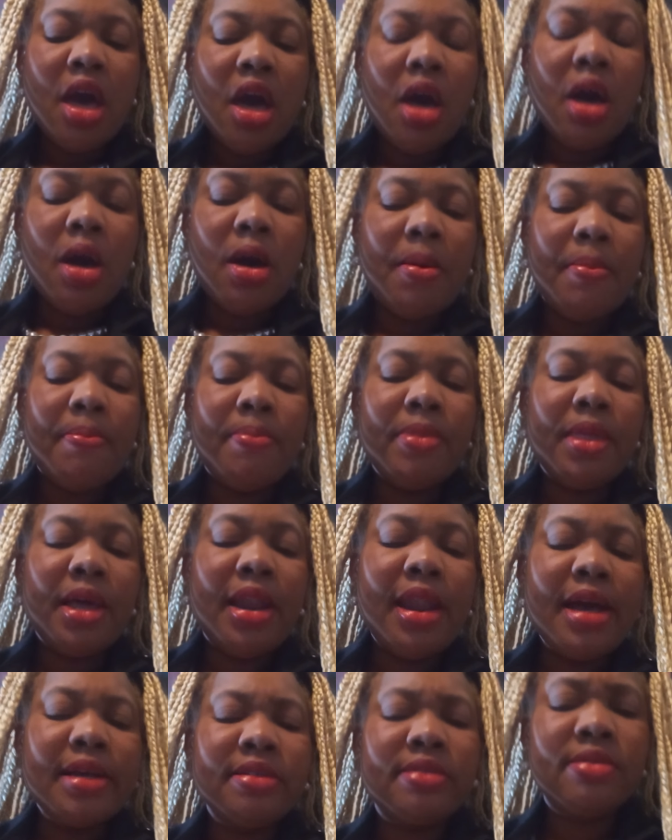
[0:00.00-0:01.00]
the
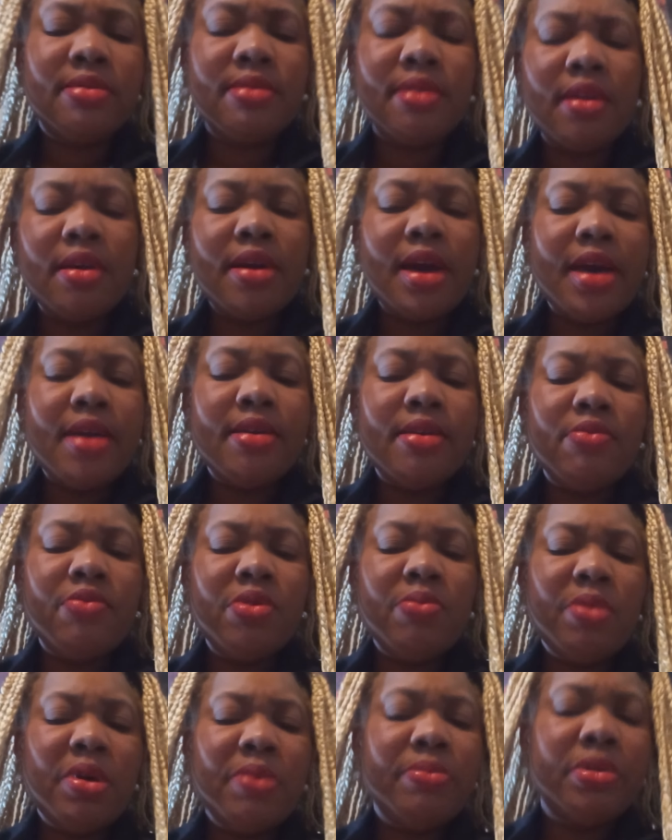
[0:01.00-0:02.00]
last thing I
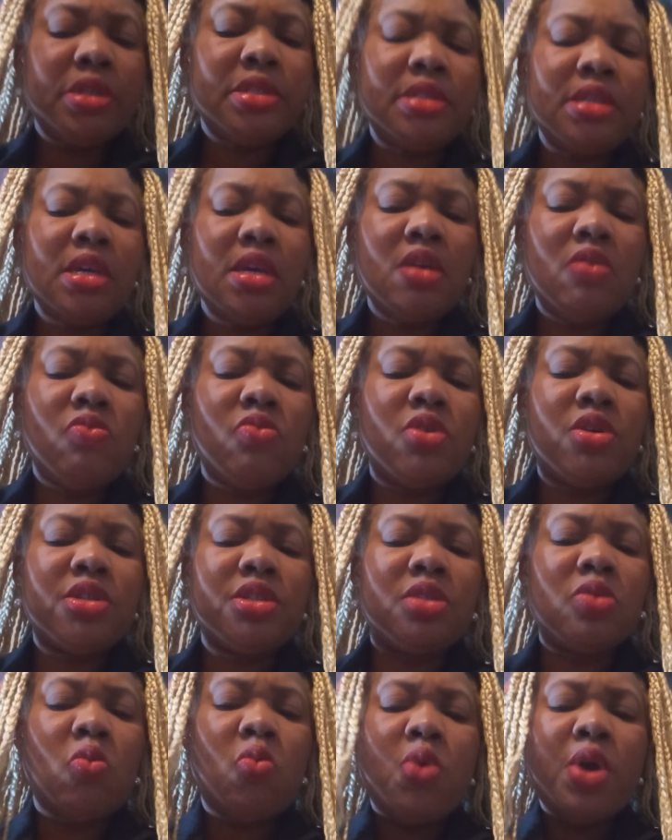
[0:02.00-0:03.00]
remember saying
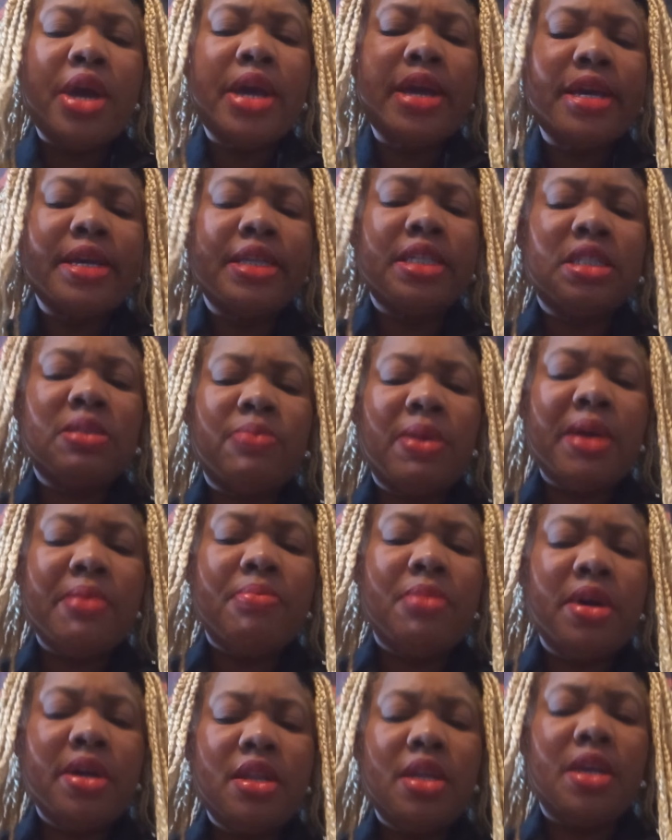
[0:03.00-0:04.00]
was, where is my
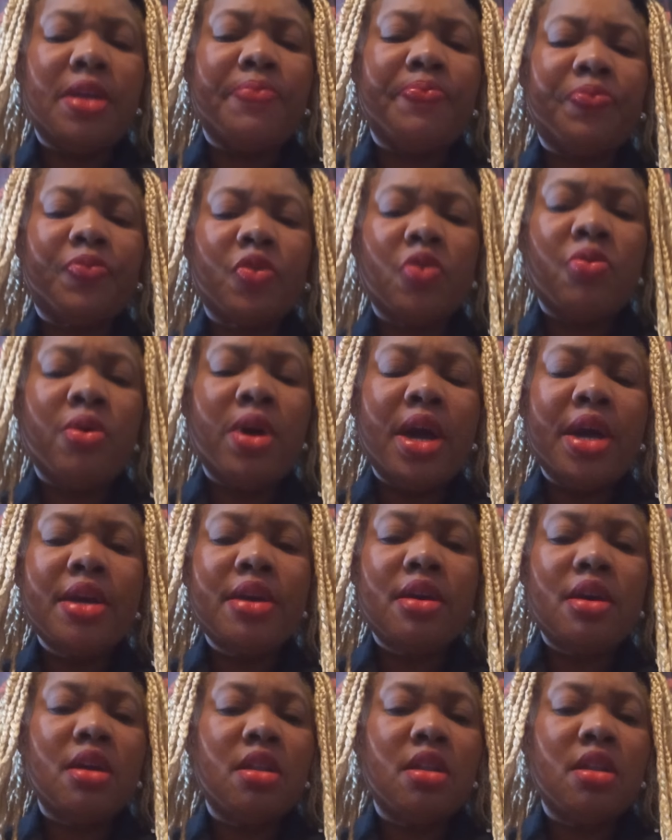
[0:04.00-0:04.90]
money, right?